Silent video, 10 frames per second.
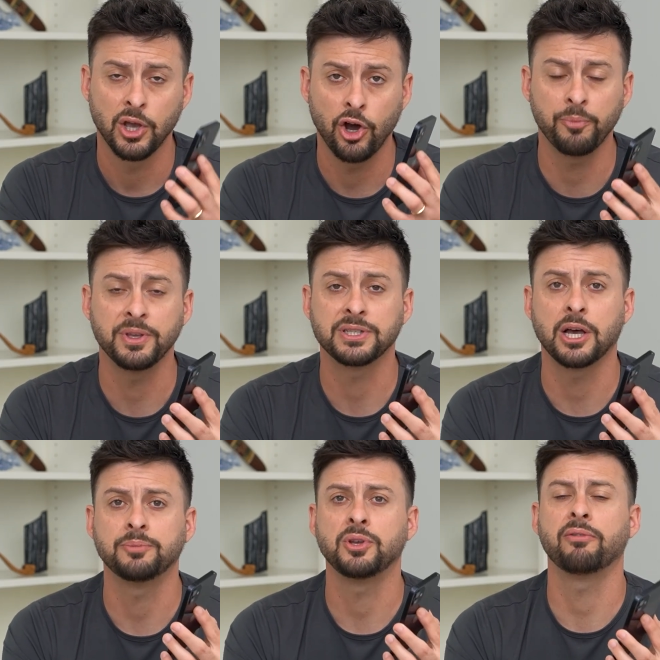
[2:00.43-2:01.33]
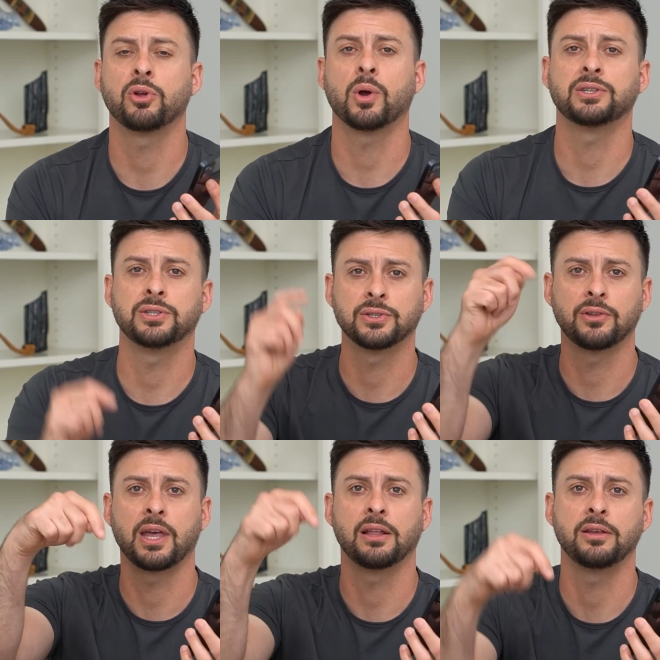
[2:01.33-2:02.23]
Hope this helps. If you have any questions
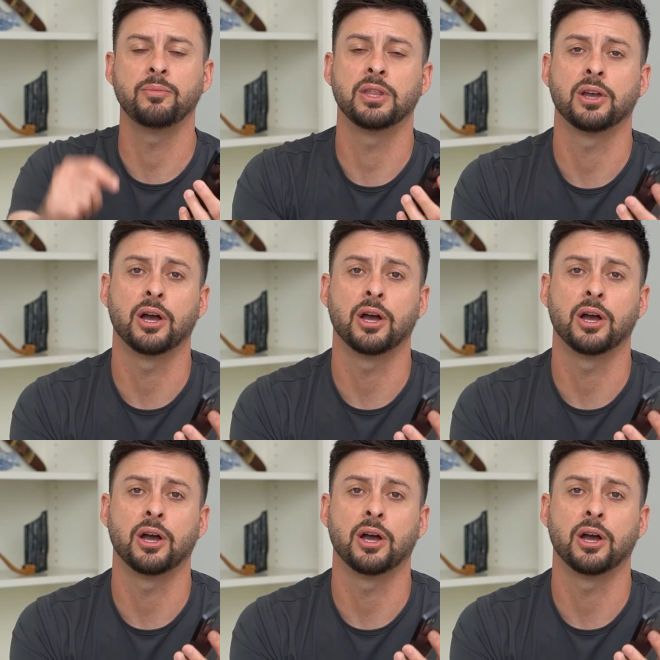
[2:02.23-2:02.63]
on that, leave them in the